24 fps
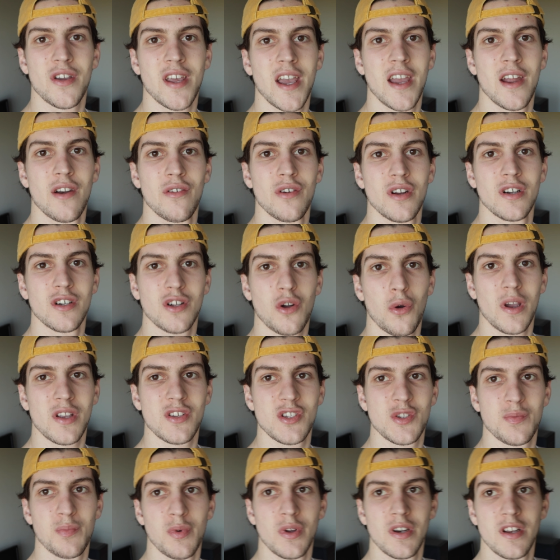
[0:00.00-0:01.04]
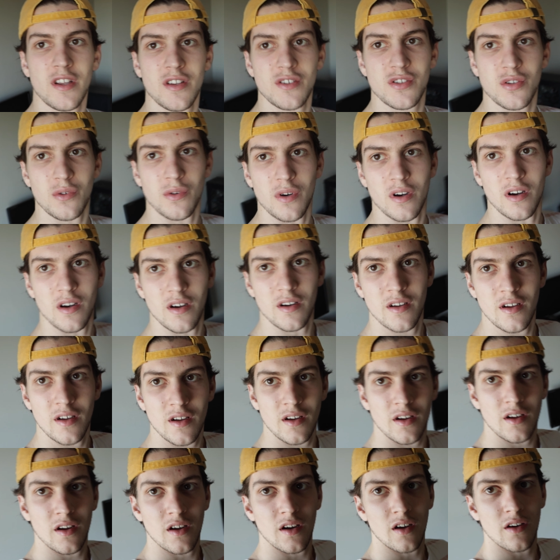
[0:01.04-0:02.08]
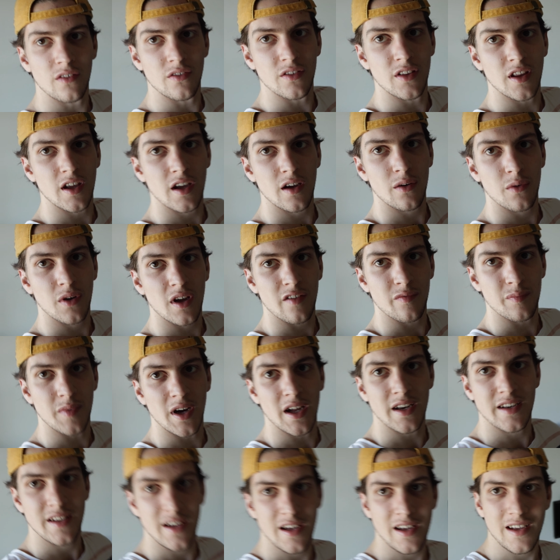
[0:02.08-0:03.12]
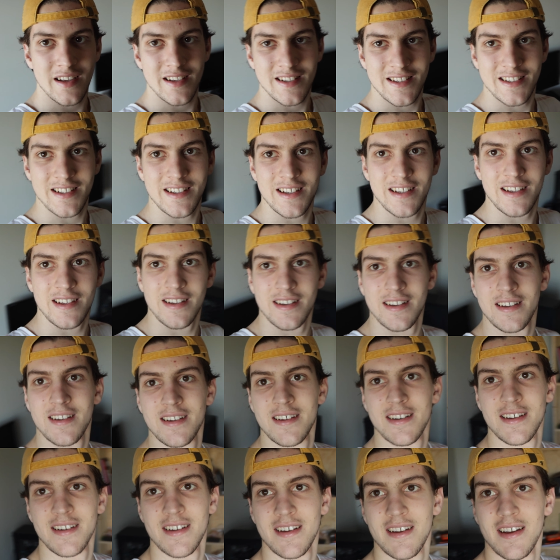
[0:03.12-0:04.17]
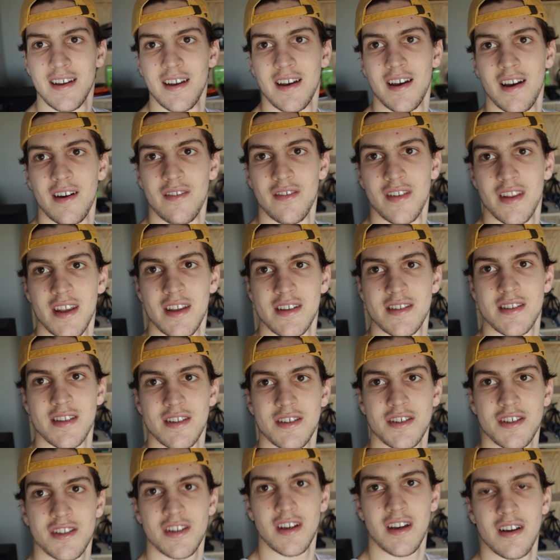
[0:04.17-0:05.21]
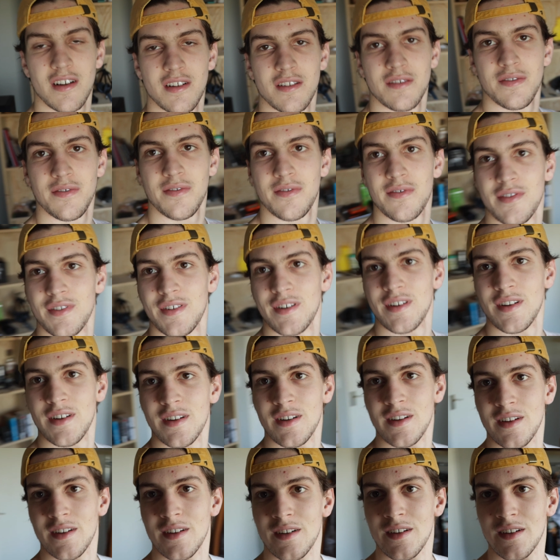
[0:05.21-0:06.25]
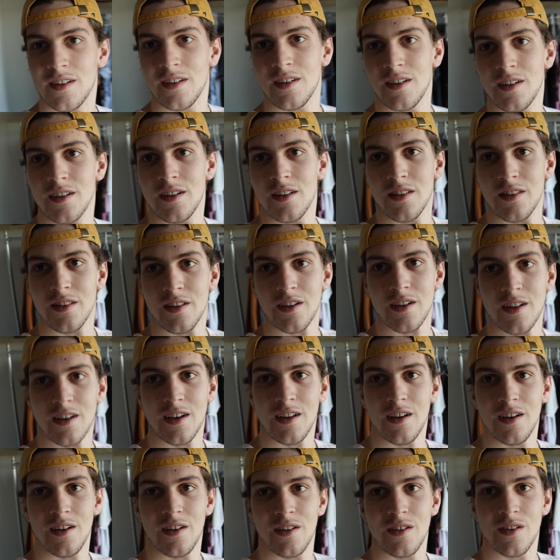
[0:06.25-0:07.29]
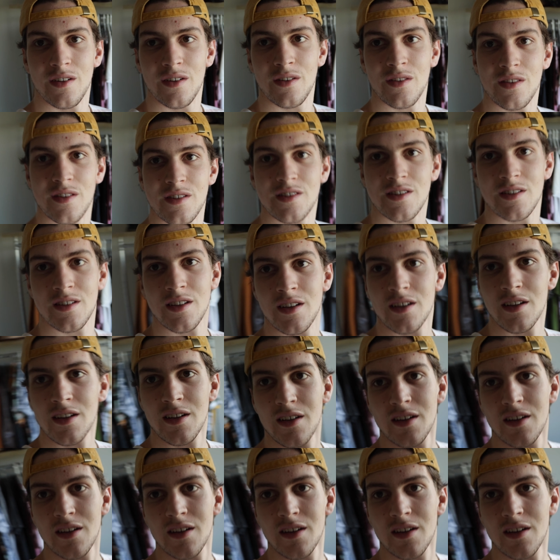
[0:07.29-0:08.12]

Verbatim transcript: Okay, real quick spinny tour. Over there we have my desk, over there's the shelf, the clothes,